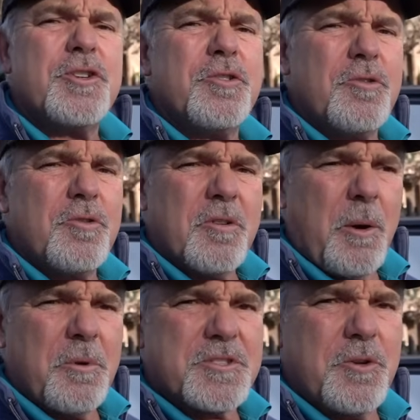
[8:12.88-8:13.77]
two,
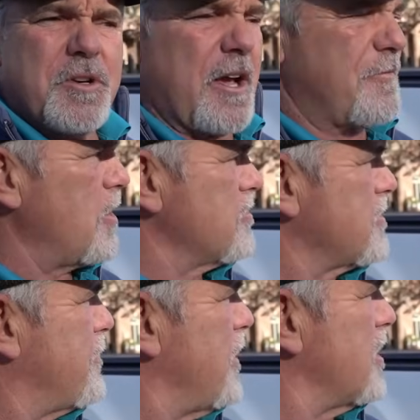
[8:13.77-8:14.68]
almost two and a half years
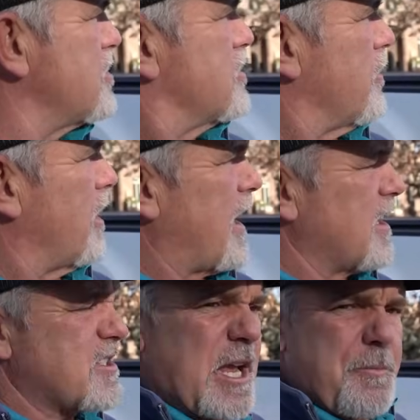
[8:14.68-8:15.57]
to finish. So the
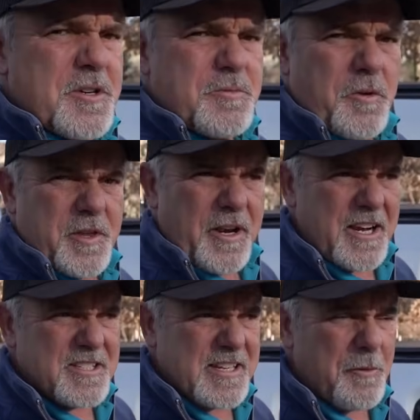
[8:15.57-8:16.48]
landscapers, with the
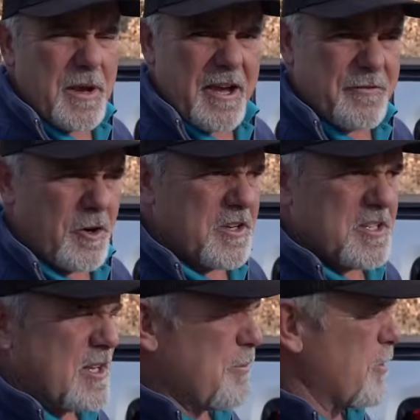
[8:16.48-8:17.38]
nice day we have here in
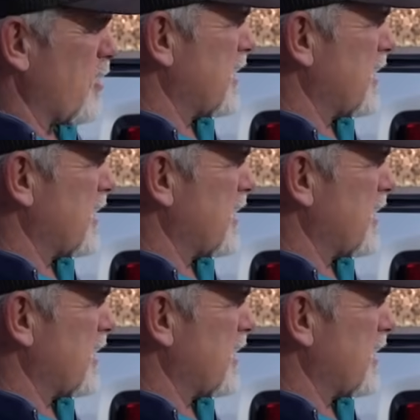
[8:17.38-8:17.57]
December,